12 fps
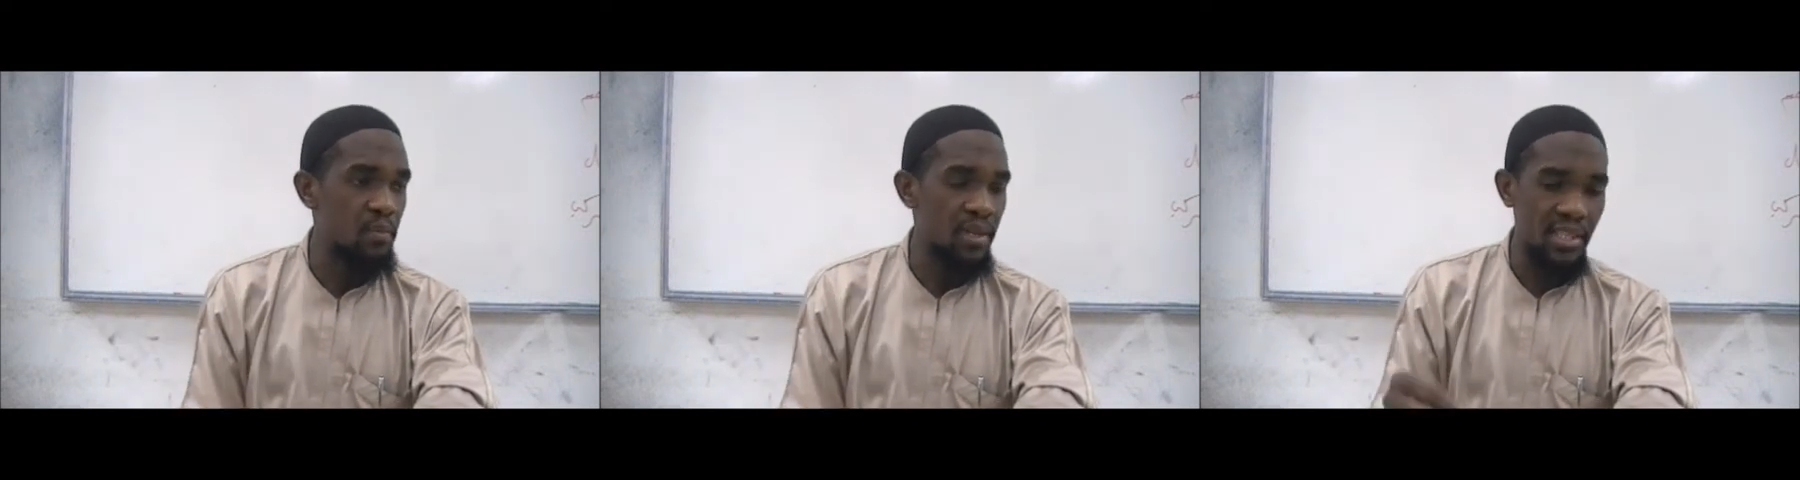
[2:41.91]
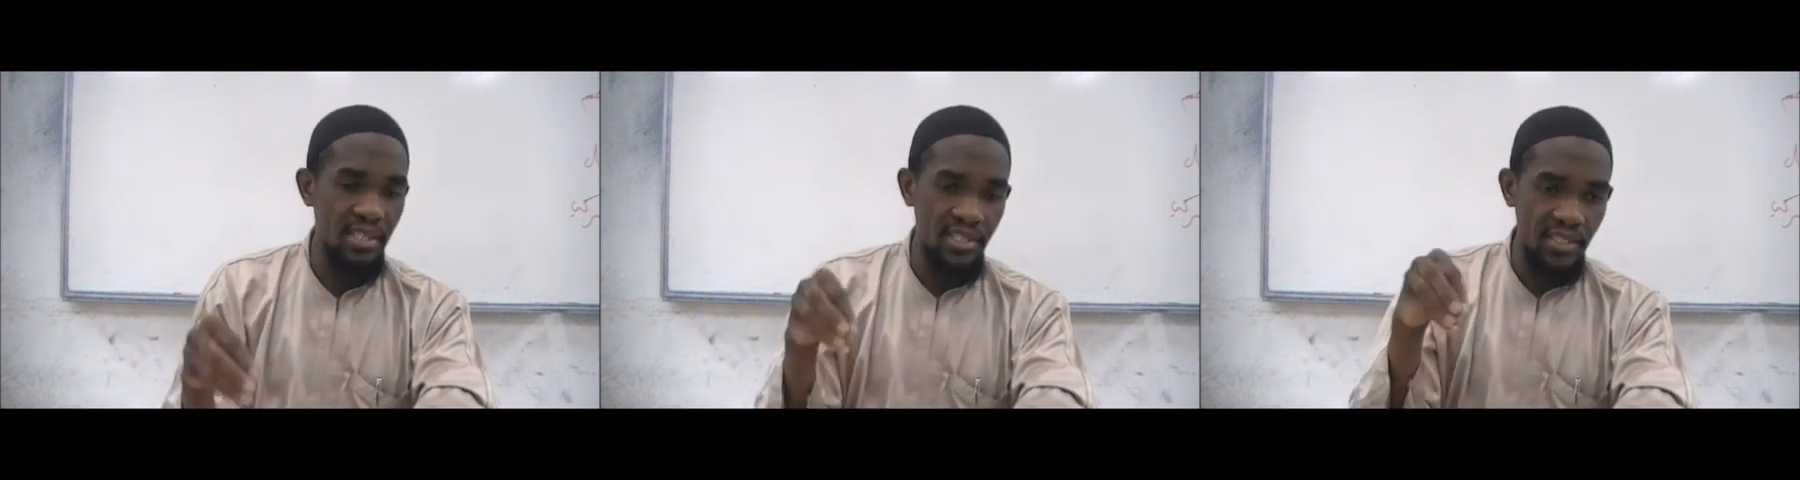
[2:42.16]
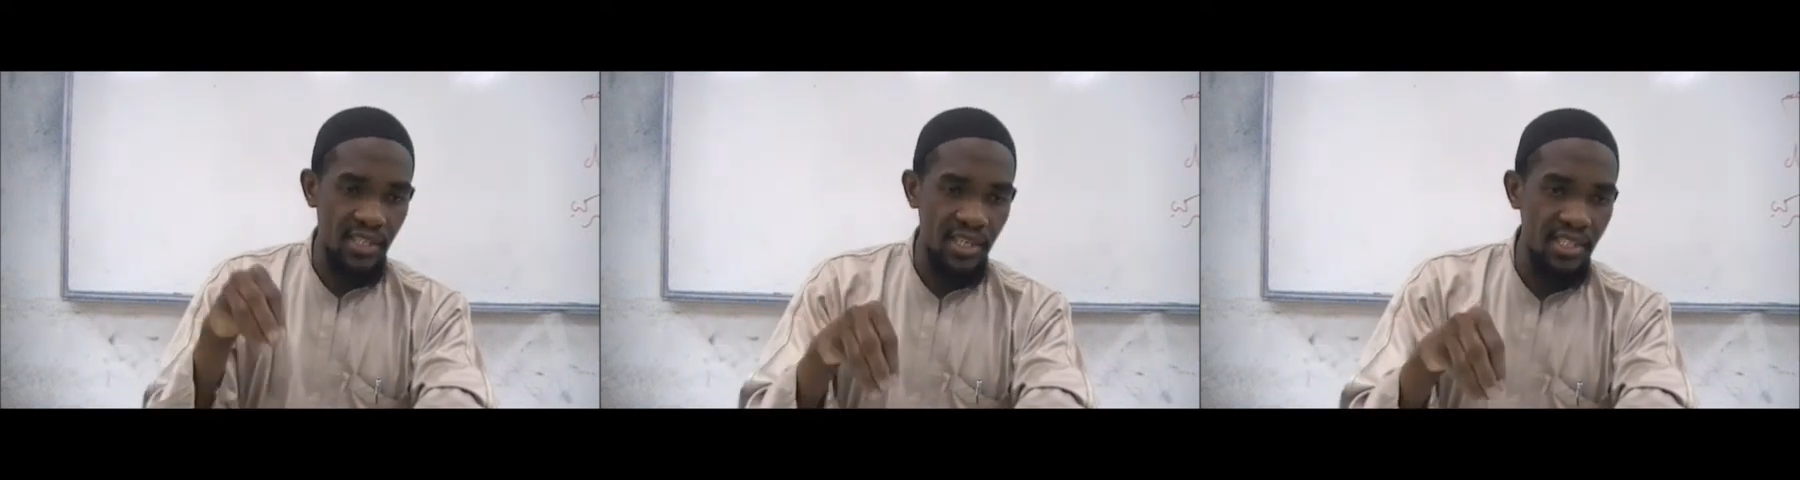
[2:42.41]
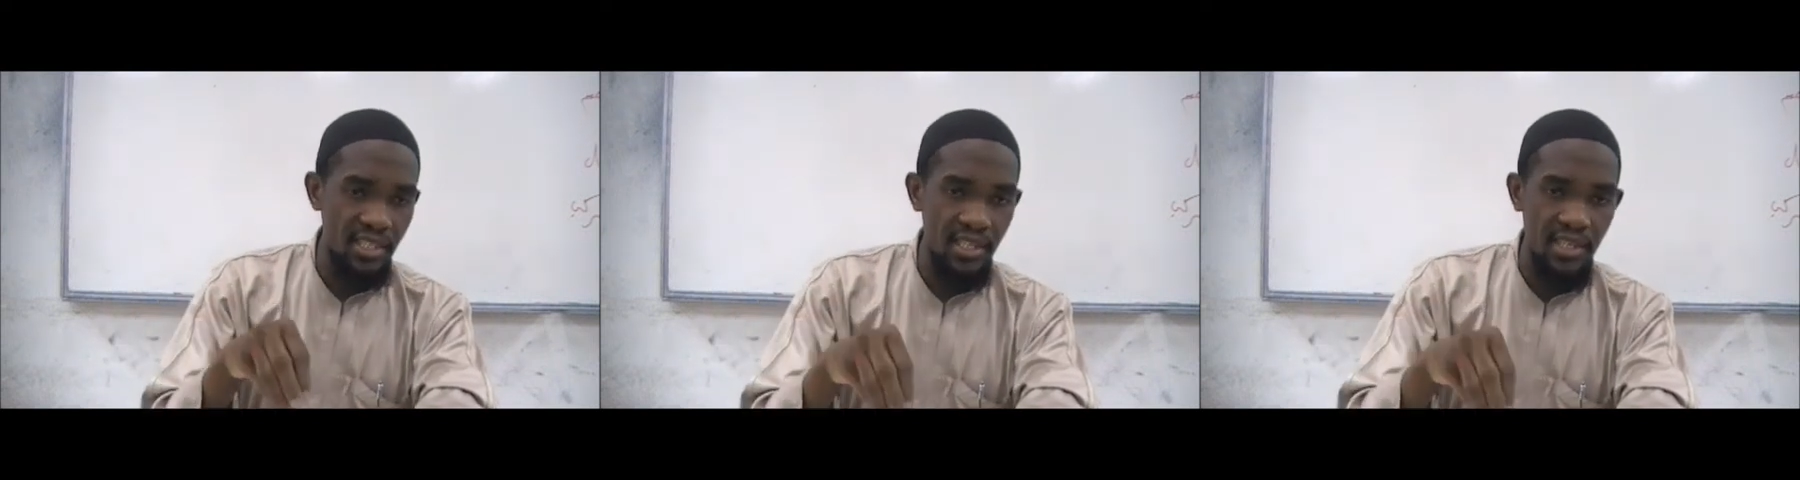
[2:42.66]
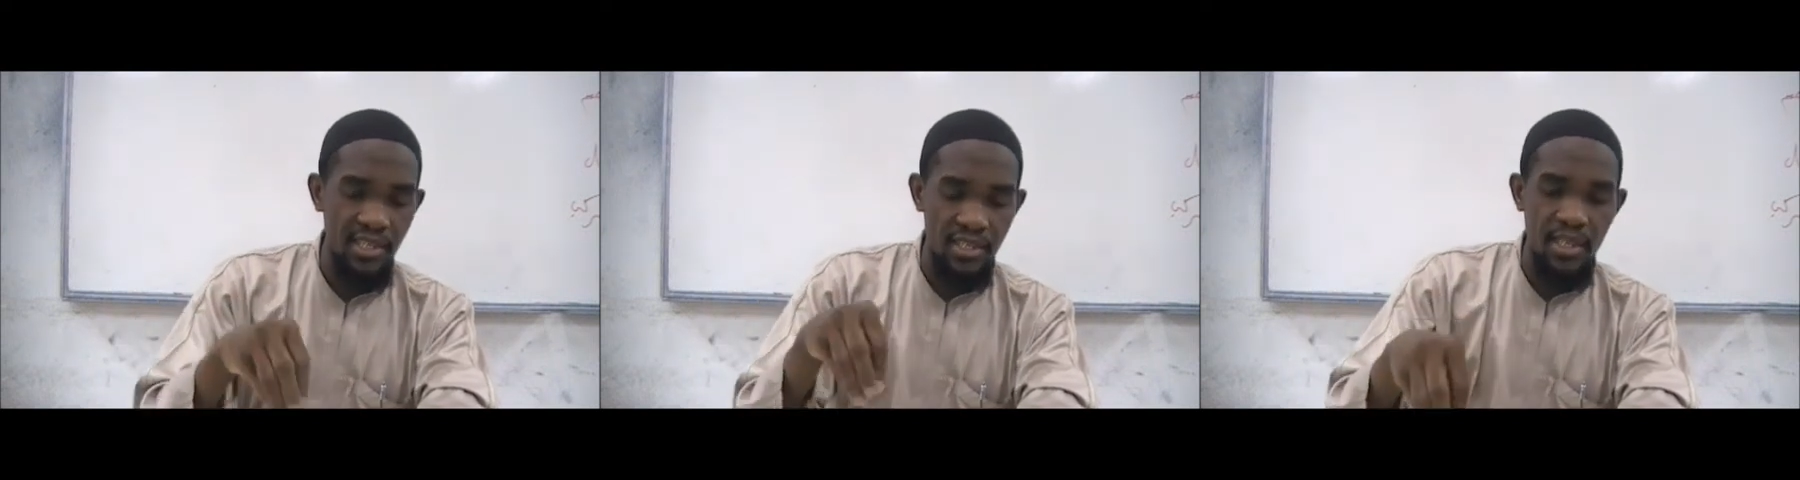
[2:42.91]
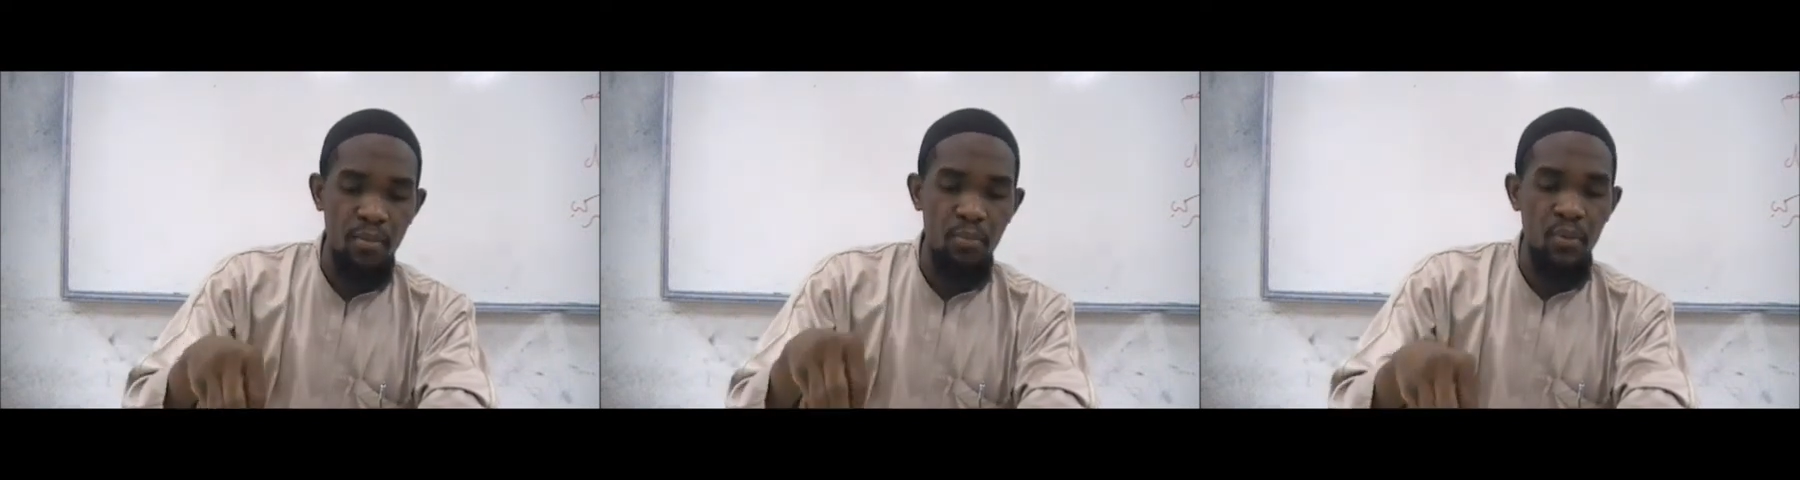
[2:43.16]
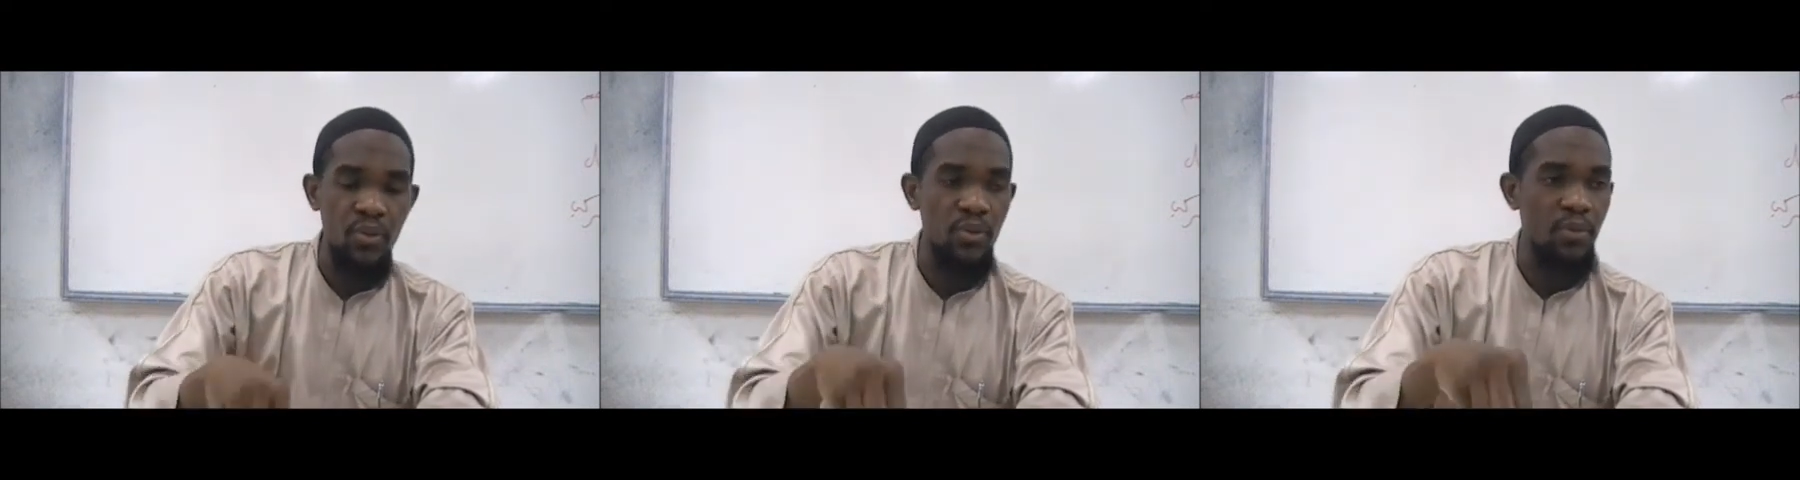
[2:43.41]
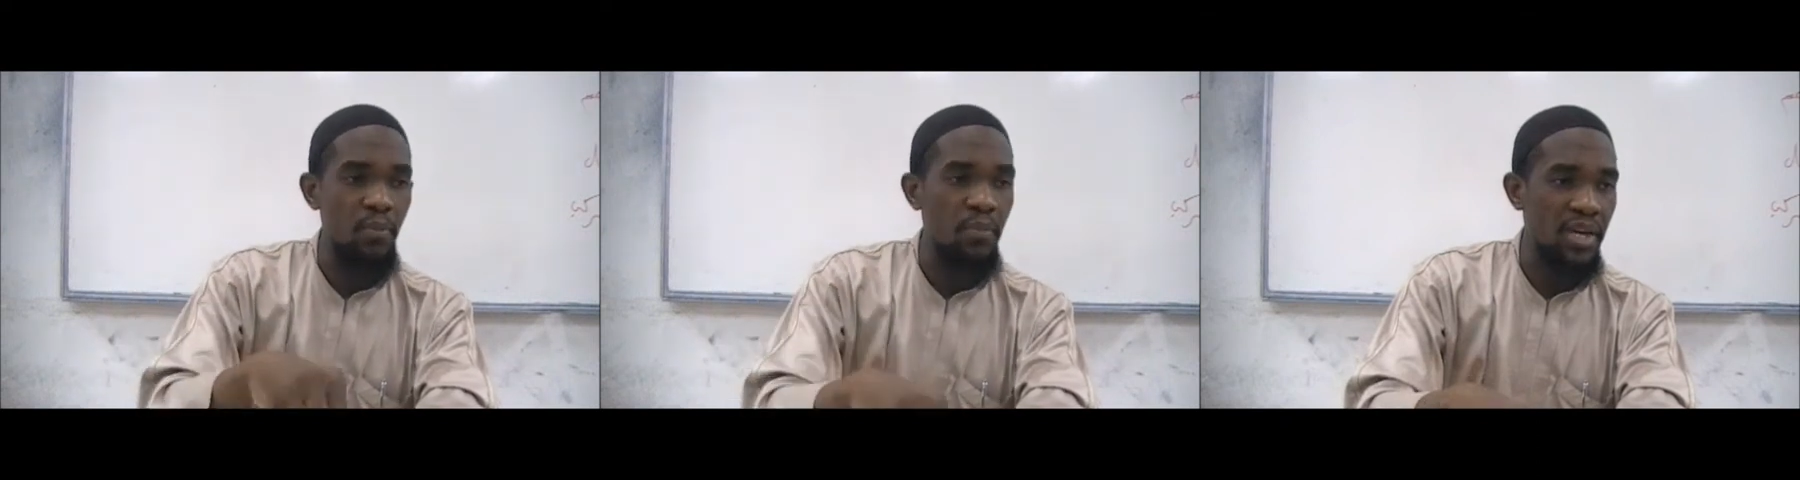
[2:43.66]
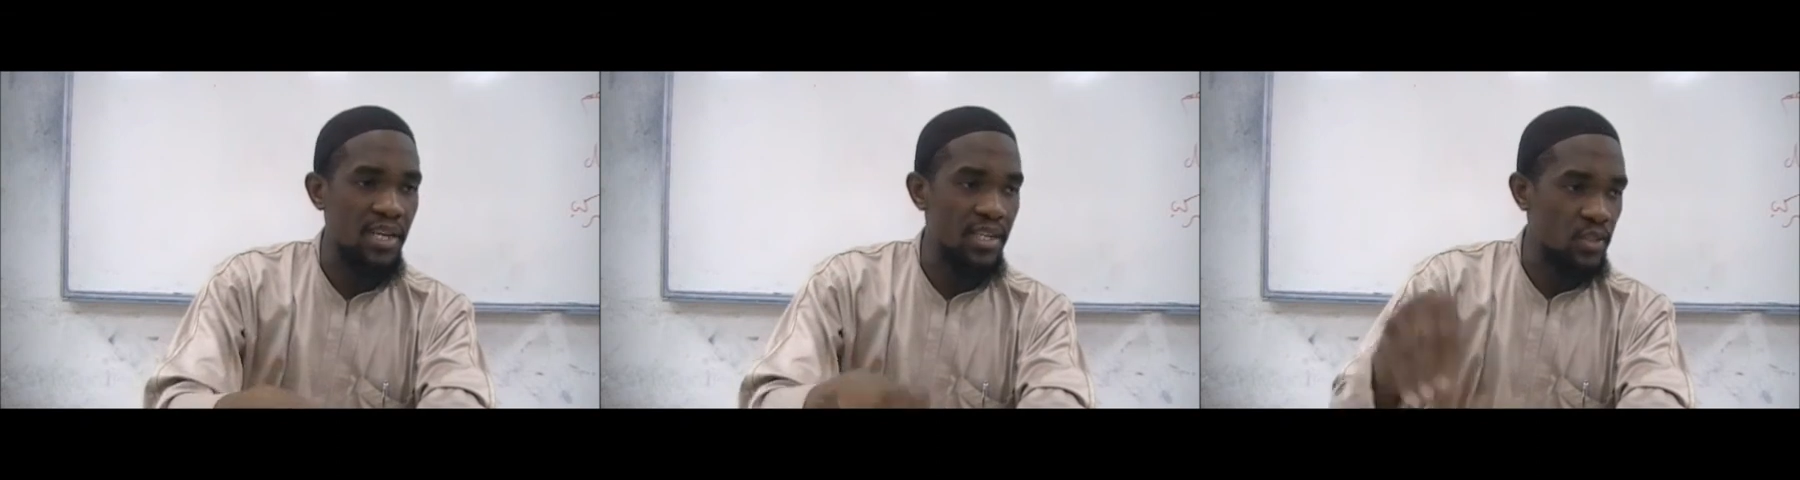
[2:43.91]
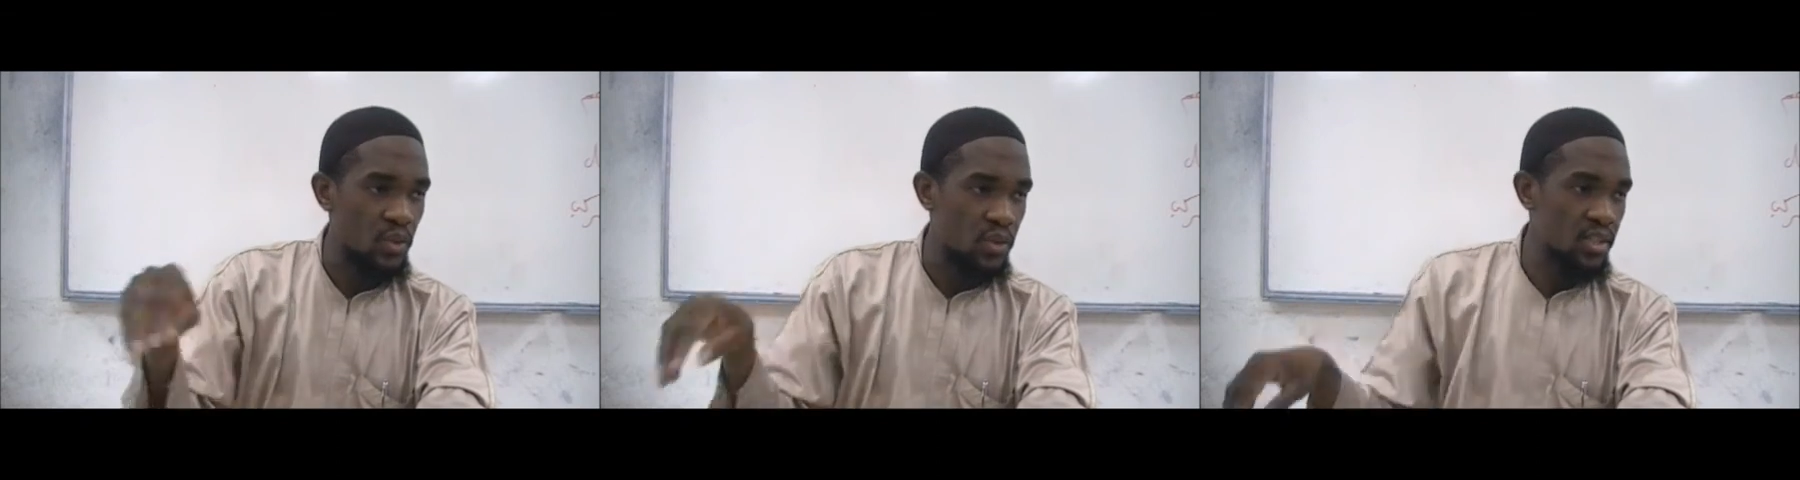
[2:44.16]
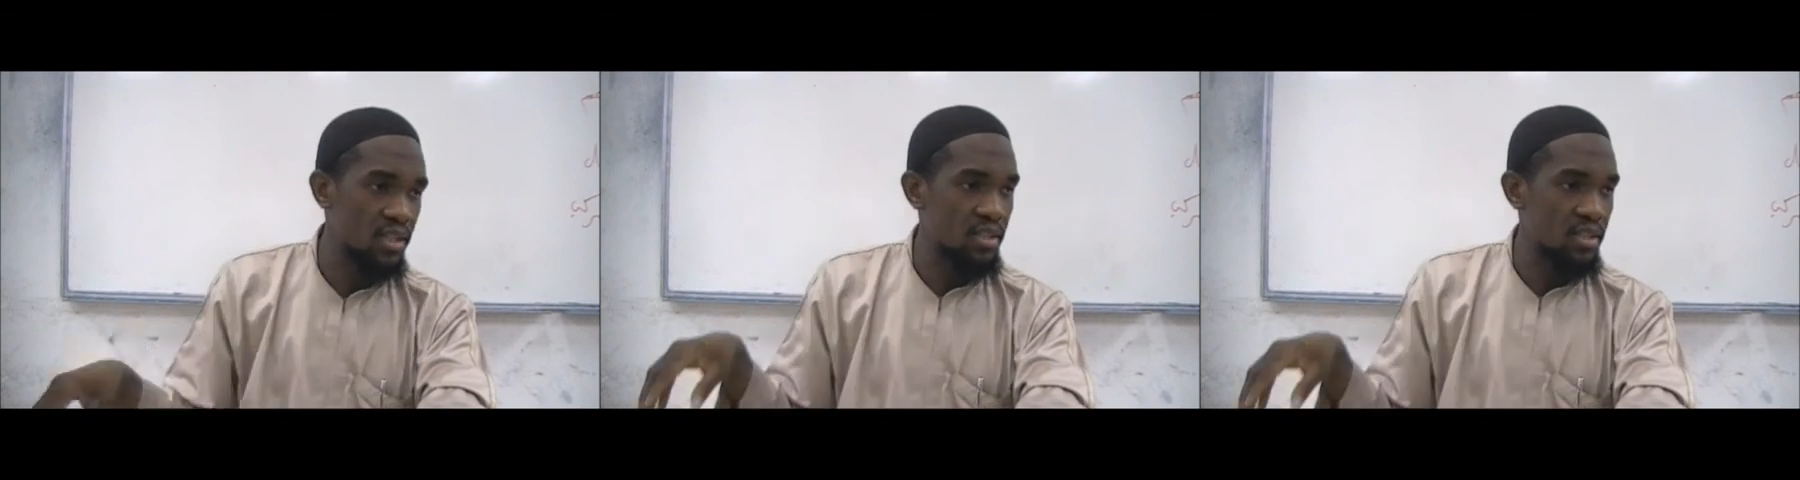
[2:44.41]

but the stress that Islam put on man is not